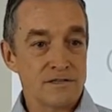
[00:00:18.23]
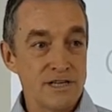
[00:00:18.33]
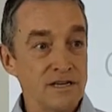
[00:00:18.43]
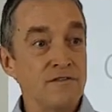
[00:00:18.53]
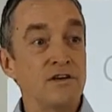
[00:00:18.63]

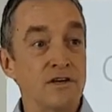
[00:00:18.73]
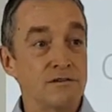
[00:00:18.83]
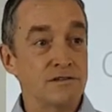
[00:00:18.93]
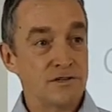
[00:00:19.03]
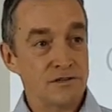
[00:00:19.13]

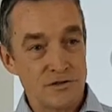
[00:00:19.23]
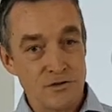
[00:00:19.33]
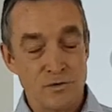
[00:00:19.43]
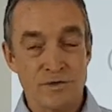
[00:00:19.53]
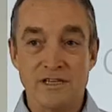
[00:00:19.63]
significant
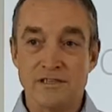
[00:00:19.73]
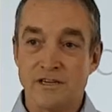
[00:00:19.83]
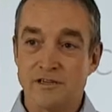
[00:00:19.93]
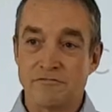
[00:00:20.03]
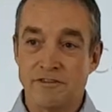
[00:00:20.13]
to
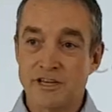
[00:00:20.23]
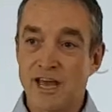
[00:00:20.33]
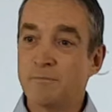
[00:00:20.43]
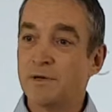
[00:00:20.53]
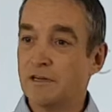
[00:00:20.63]
these
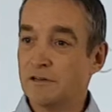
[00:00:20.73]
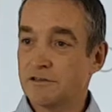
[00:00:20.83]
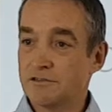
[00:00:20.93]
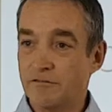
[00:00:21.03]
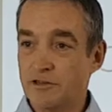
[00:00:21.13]
industries, capital
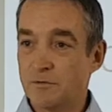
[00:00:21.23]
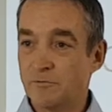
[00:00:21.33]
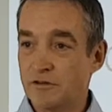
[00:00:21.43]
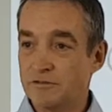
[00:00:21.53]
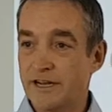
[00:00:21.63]
and
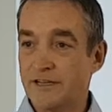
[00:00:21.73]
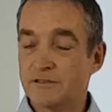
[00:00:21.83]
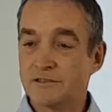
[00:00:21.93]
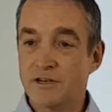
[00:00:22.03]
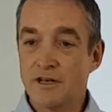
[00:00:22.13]
construction
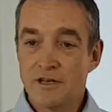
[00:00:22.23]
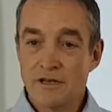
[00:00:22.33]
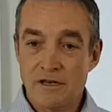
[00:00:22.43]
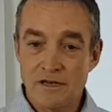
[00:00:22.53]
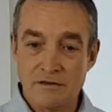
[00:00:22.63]
projects.
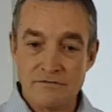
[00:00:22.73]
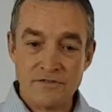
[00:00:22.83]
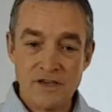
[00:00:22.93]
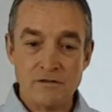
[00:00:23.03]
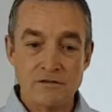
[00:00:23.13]

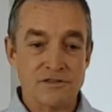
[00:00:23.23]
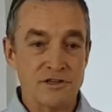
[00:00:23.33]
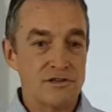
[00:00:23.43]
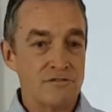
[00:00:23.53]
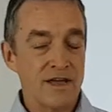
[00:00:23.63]

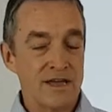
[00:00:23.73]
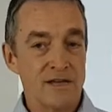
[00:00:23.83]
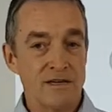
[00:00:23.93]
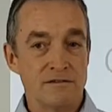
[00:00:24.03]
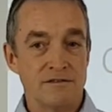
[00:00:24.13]
Fields that have
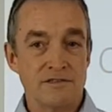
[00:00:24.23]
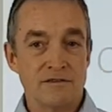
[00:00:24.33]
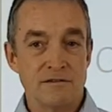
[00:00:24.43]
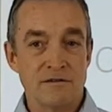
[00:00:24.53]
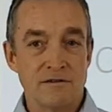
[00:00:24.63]
had